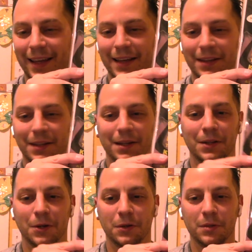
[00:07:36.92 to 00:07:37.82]
And
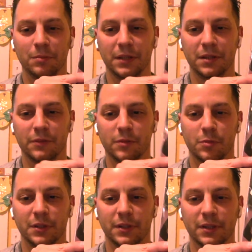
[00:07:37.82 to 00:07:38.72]
they all mean different
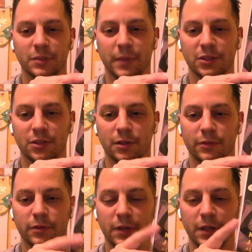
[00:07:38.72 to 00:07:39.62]
printings based
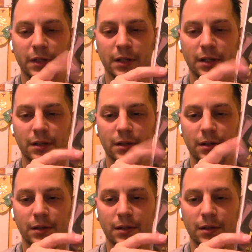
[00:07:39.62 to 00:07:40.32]
off of the